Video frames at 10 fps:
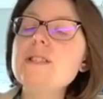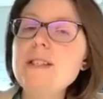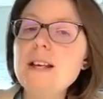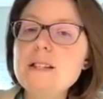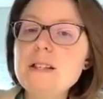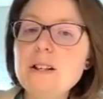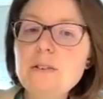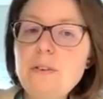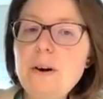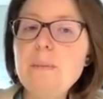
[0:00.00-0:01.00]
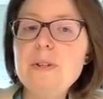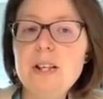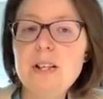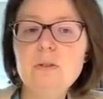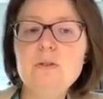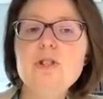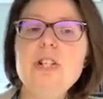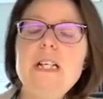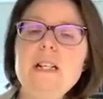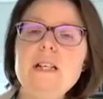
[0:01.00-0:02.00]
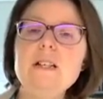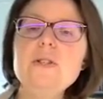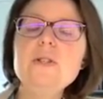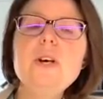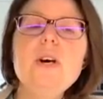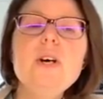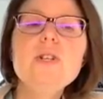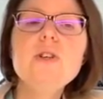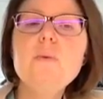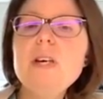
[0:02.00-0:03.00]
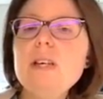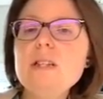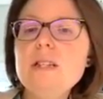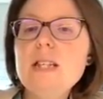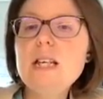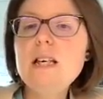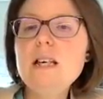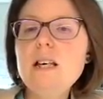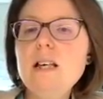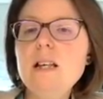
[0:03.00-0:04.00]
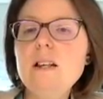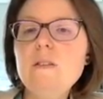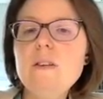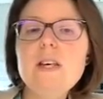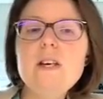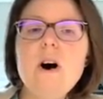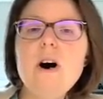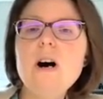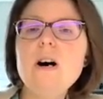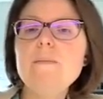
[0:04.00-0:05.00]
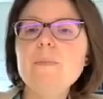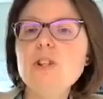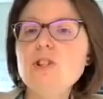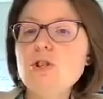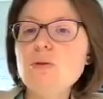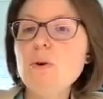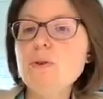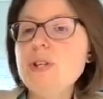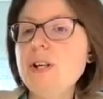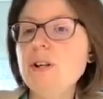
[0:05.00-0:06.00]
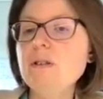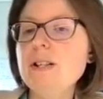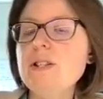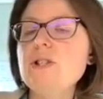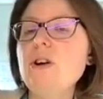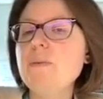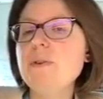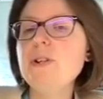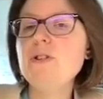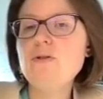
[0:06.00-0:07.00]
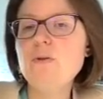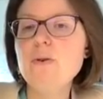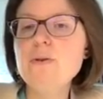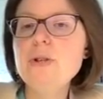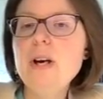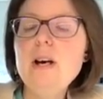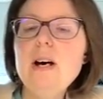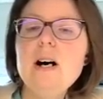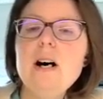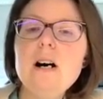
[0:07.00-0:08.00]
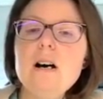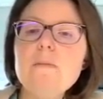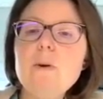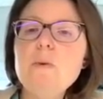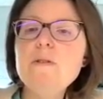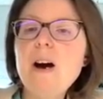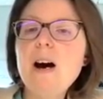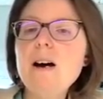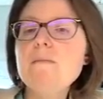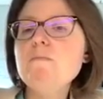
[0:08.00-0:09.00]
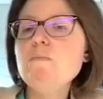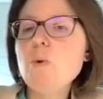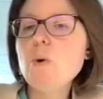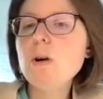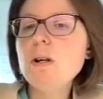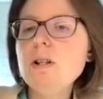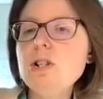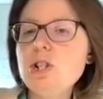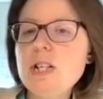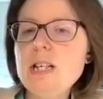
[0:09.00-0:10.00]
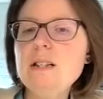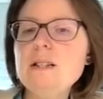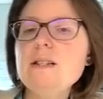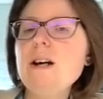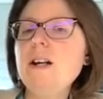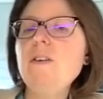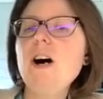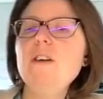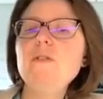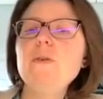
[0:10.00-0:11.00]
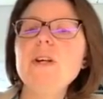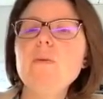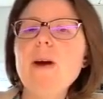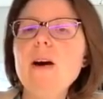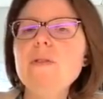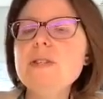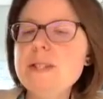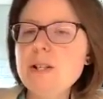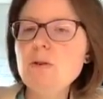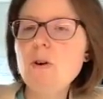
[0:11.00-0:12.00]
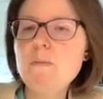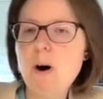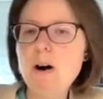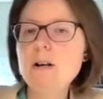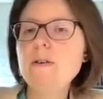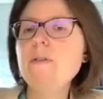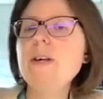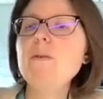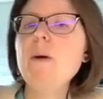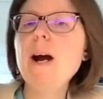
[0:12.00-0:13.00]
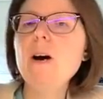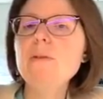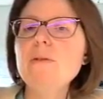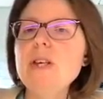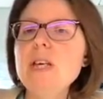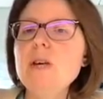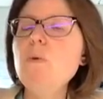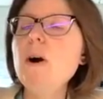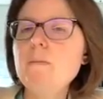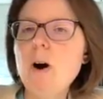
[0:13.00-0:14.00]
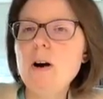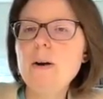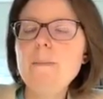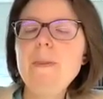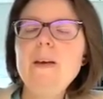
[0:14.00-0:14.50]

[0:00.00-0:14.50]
sensitive a particular gene is. So we can see in the controls here, let's start with the controls. We've got more genes kind of hovering around the 0 mark than around the 1 mark.